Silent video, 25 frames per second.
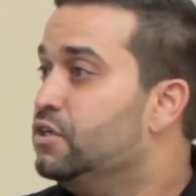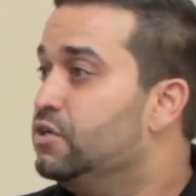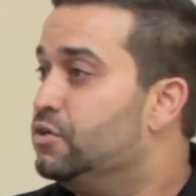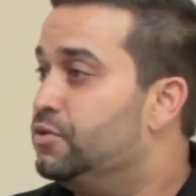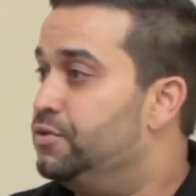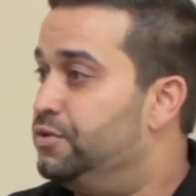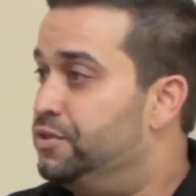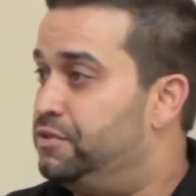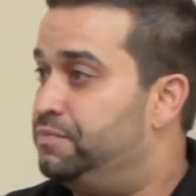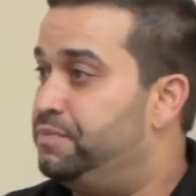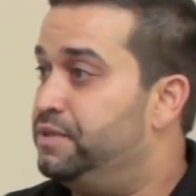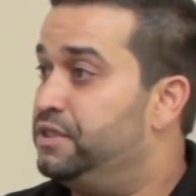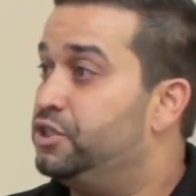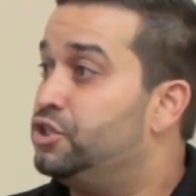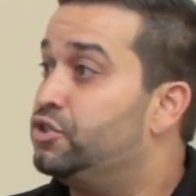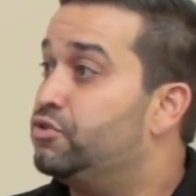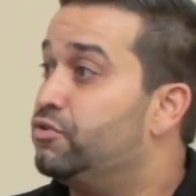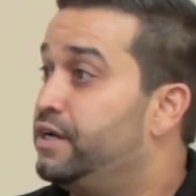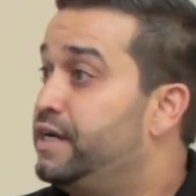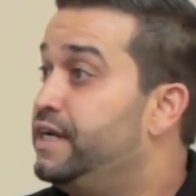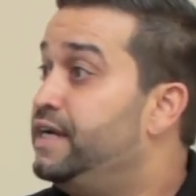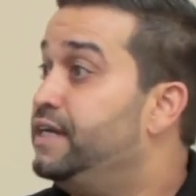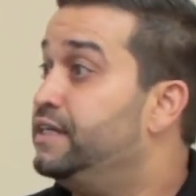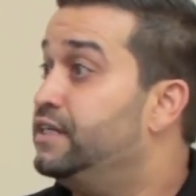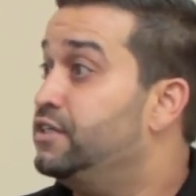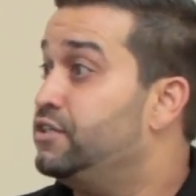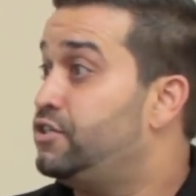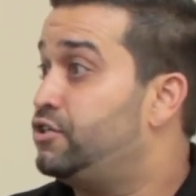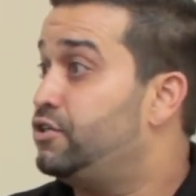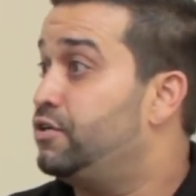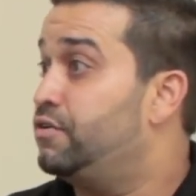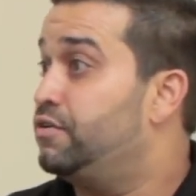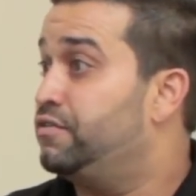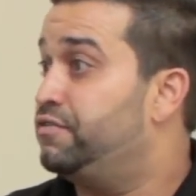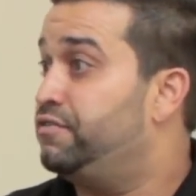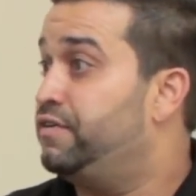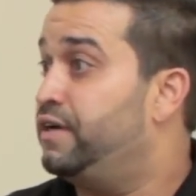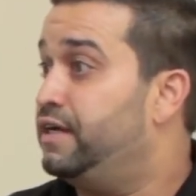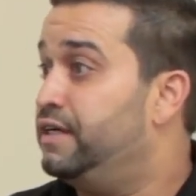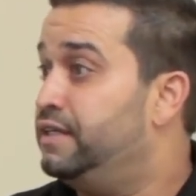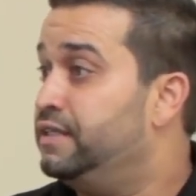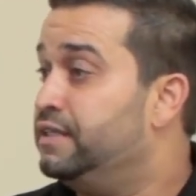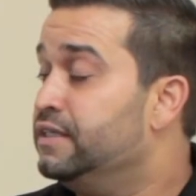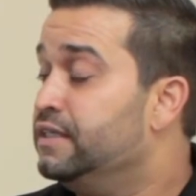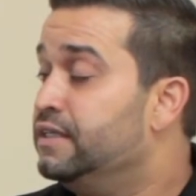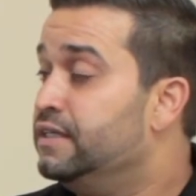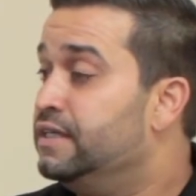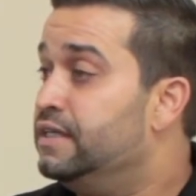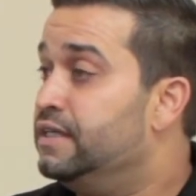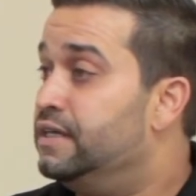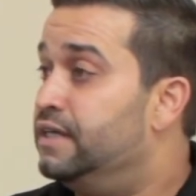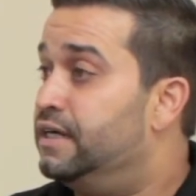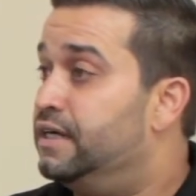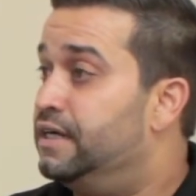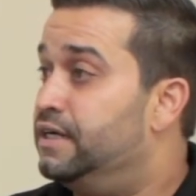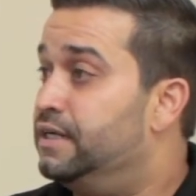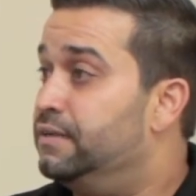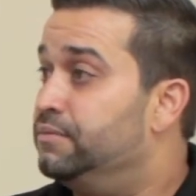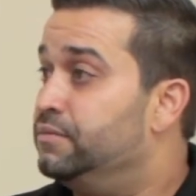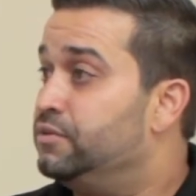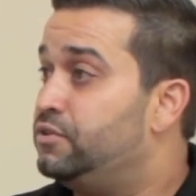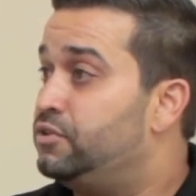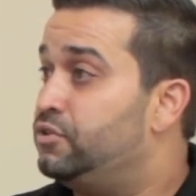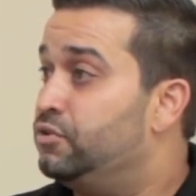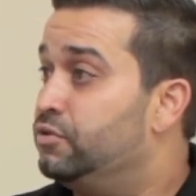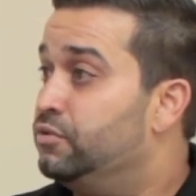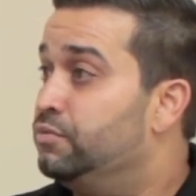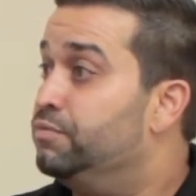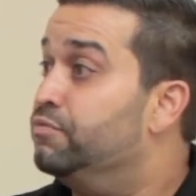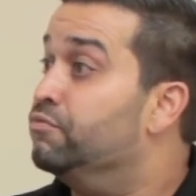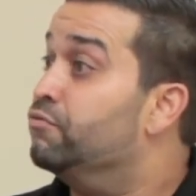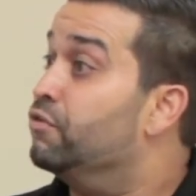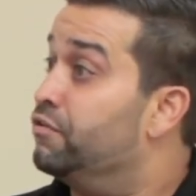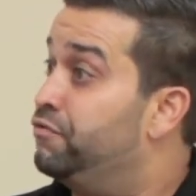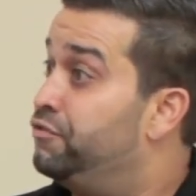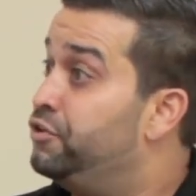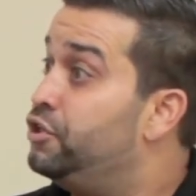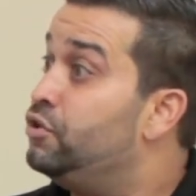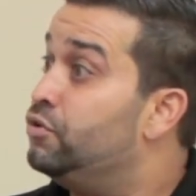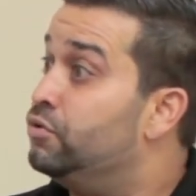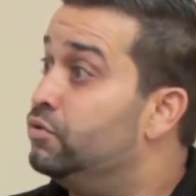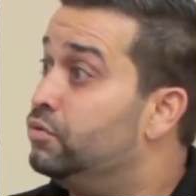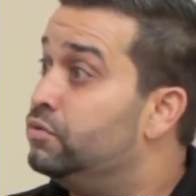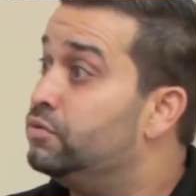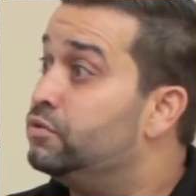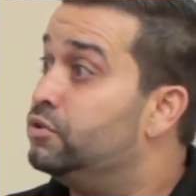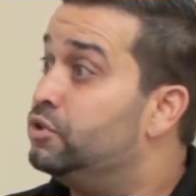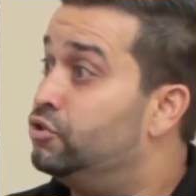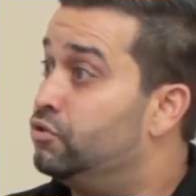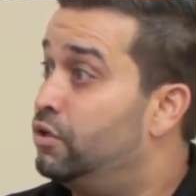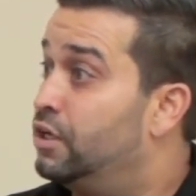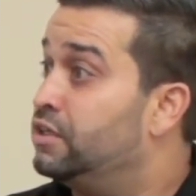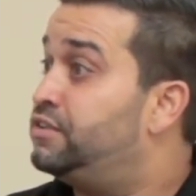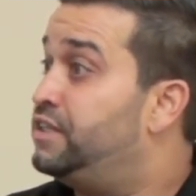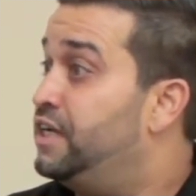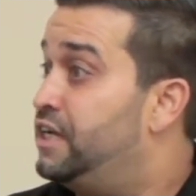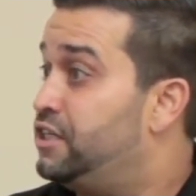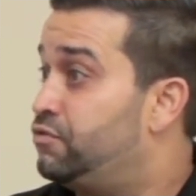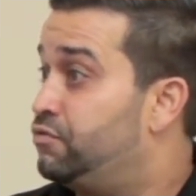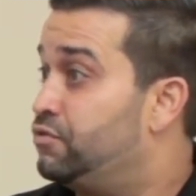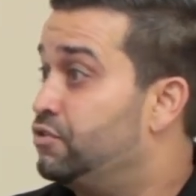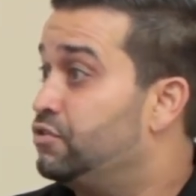who has been trained and certified to review drug test